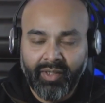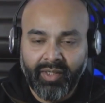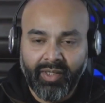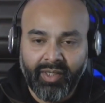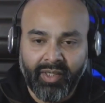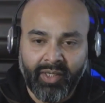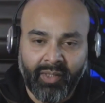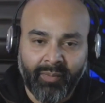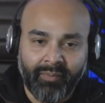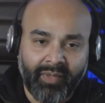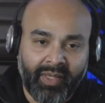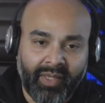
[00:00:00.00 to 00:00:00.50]

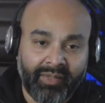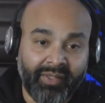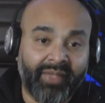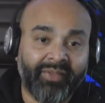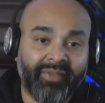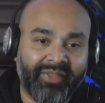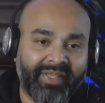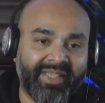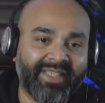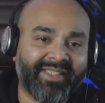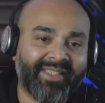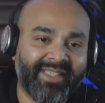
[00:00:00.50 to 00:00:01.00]

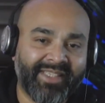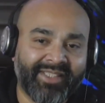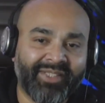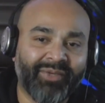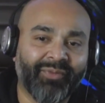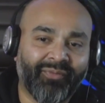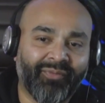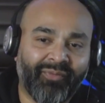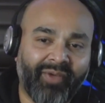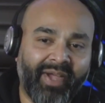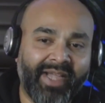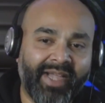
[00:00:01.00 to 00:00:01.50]
And this is,
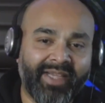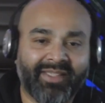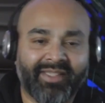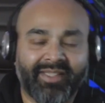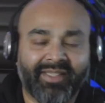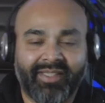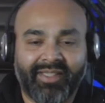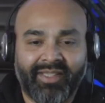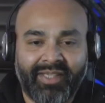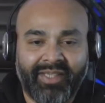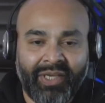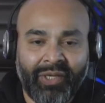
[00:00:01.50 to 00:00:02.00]
in
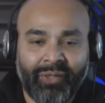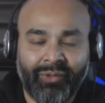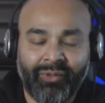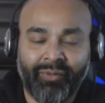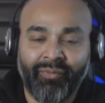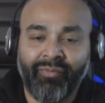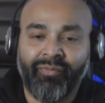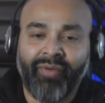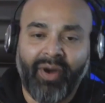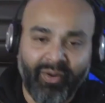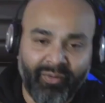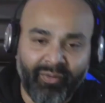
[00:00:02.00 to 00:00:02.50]
fact,
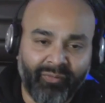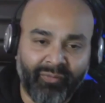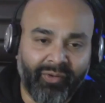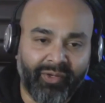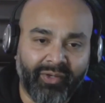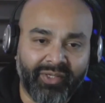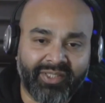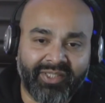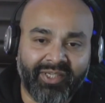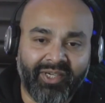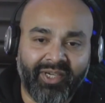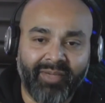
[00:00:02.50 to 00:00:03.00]
the very
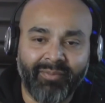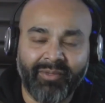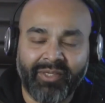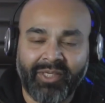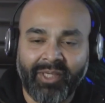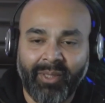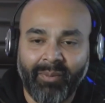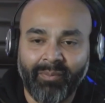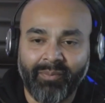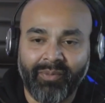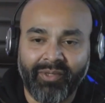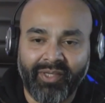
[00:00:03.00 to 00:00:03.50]
first time
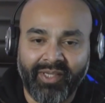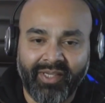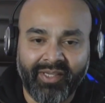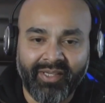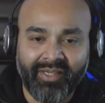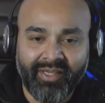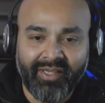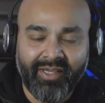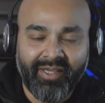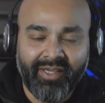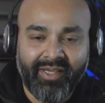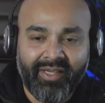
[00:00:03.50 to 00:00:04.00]
a
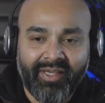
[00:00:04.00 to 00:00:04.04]
company